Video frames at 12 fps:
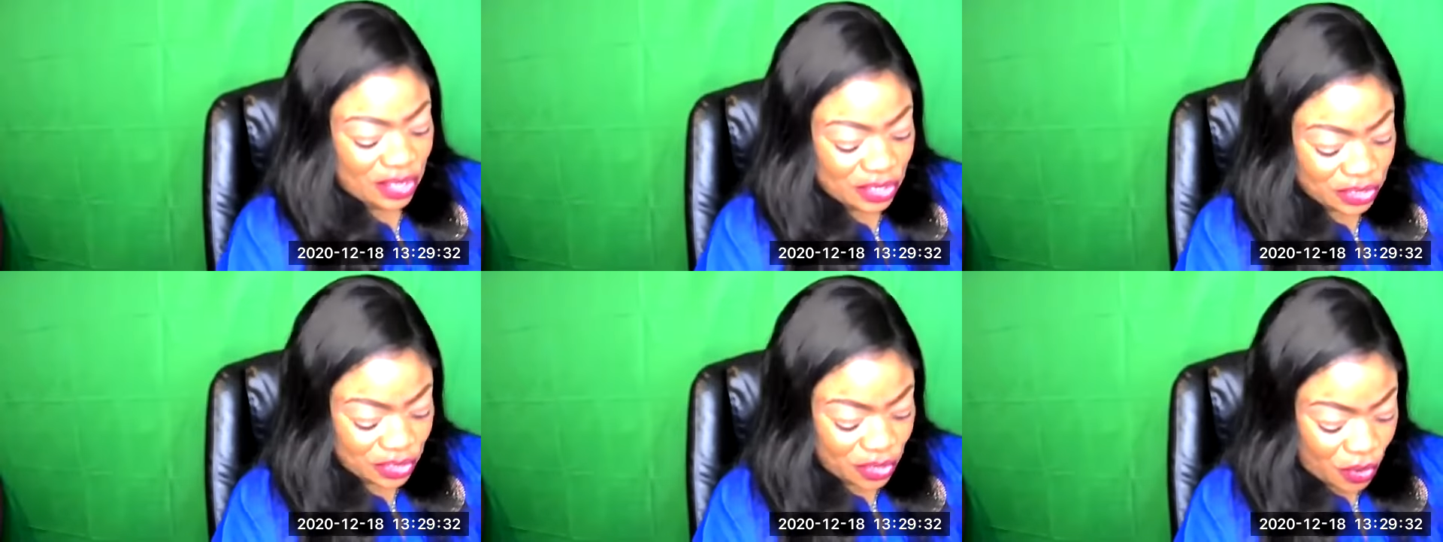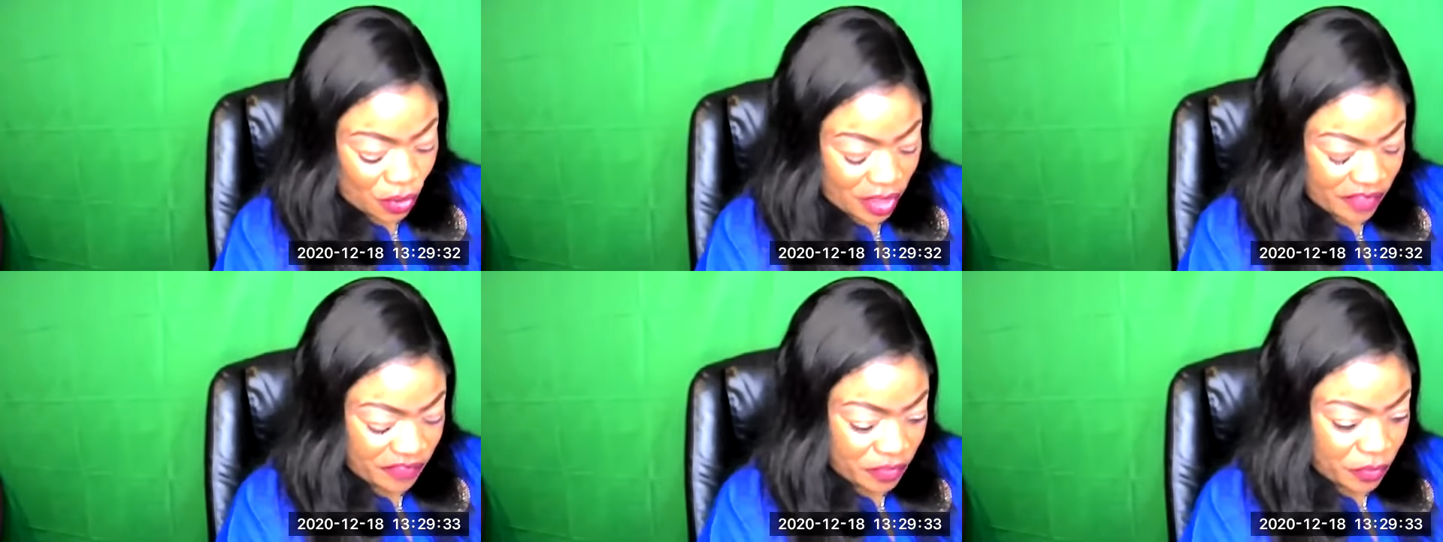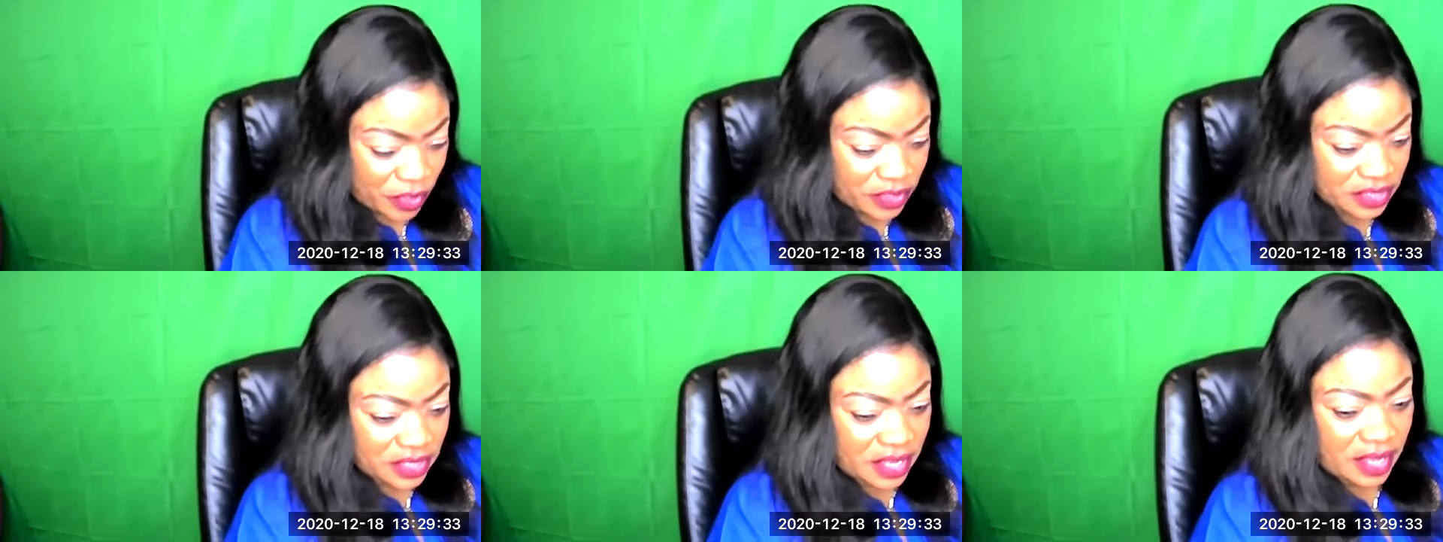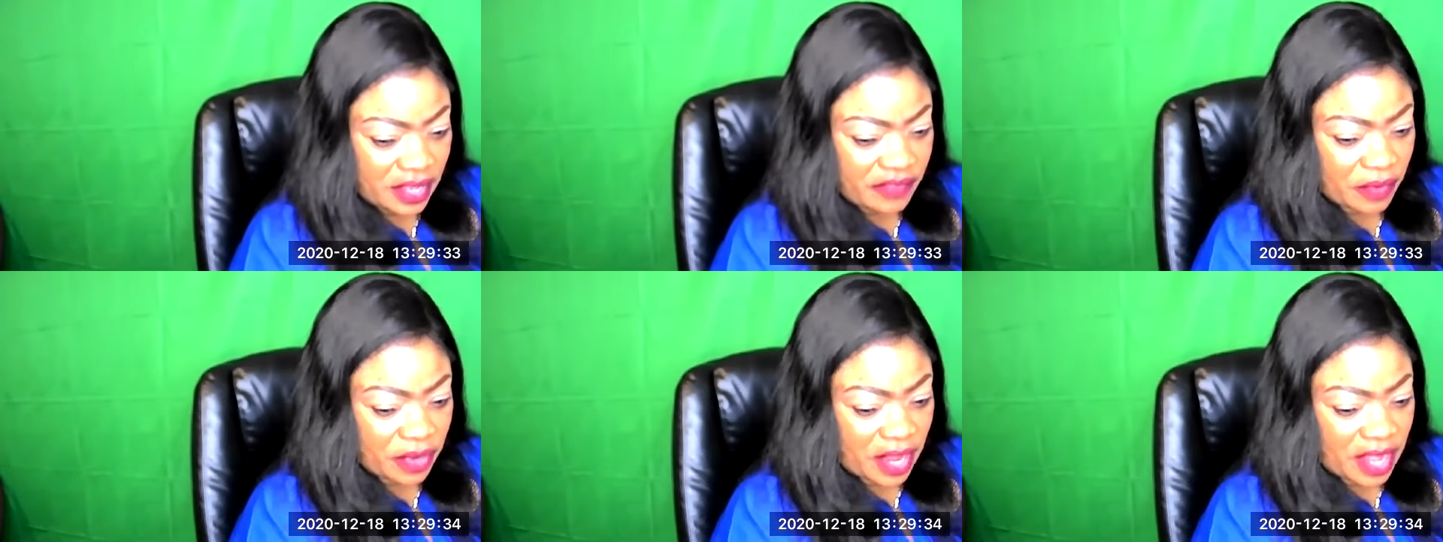so if I
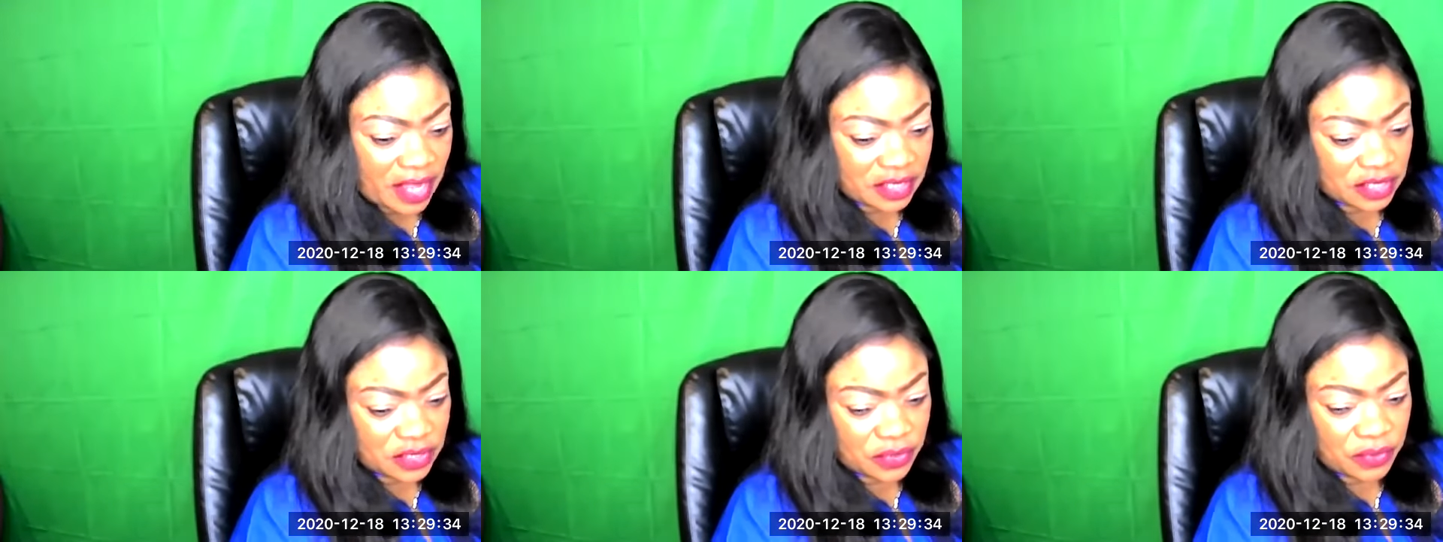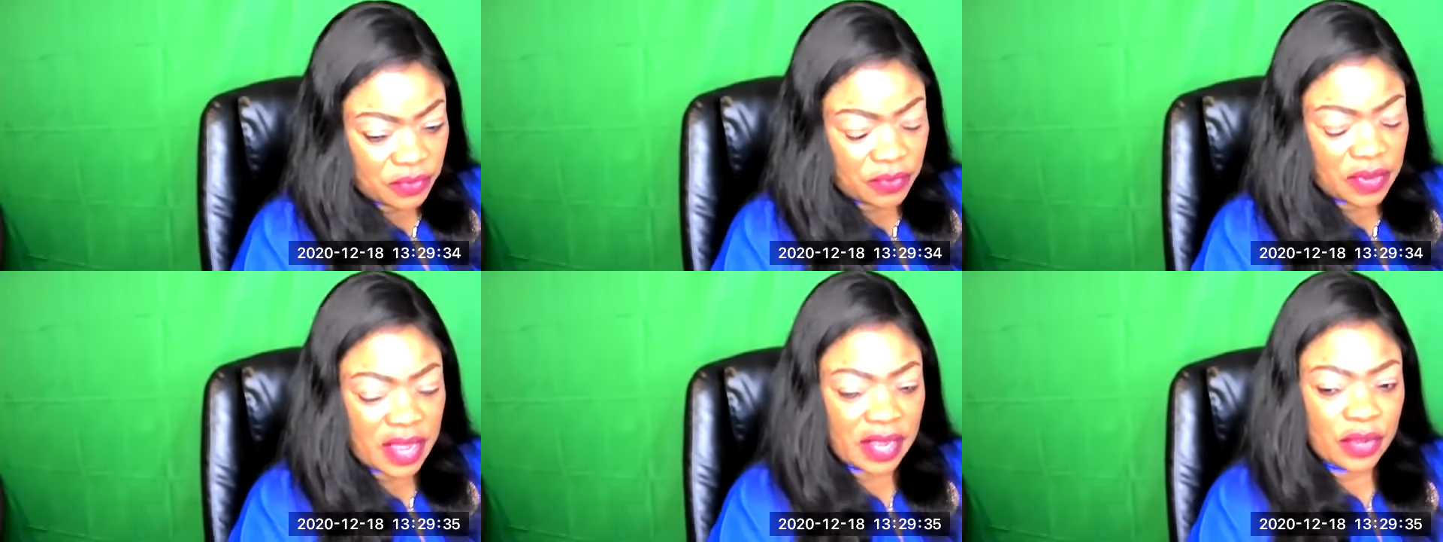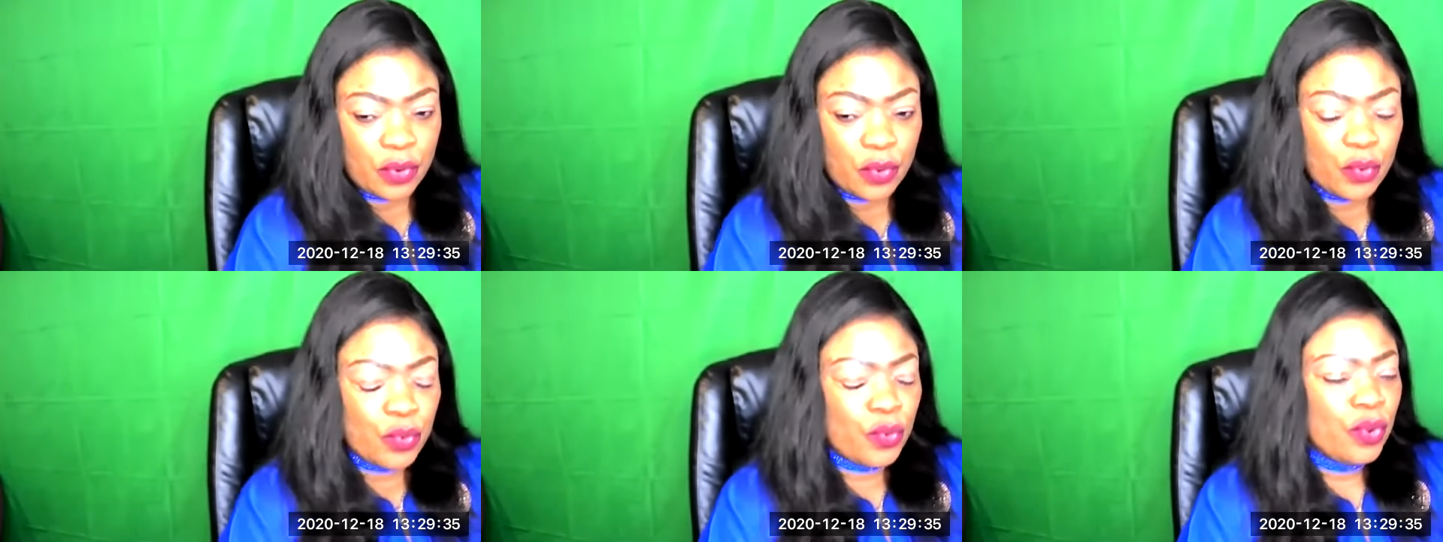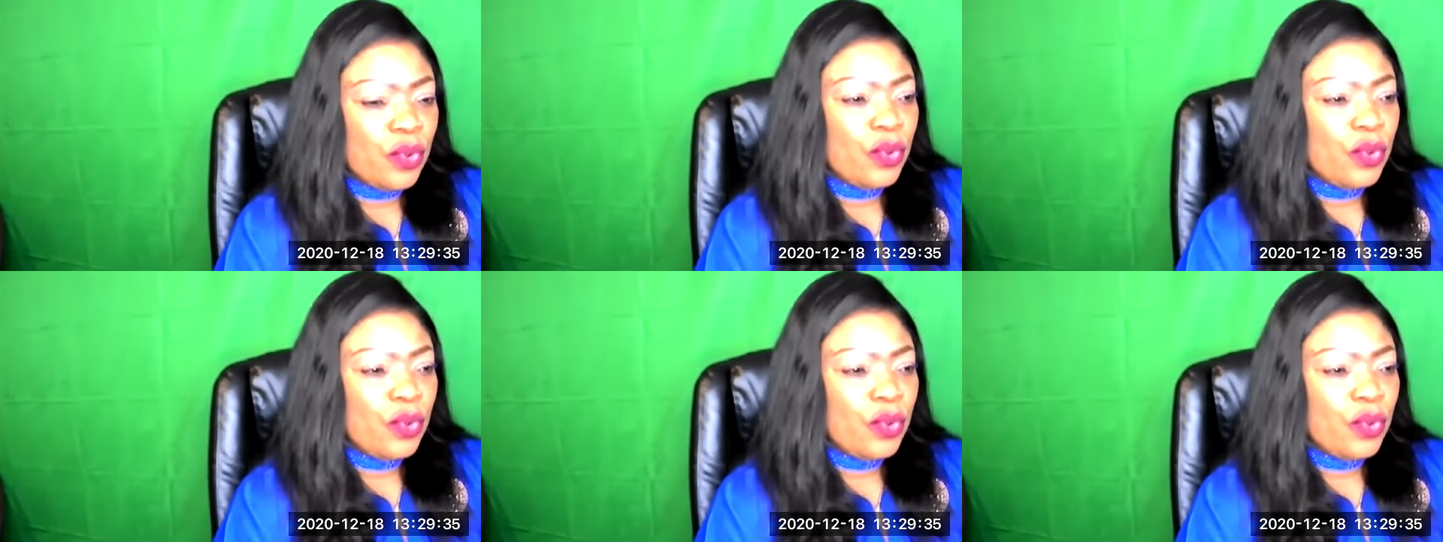want to ask you, like, who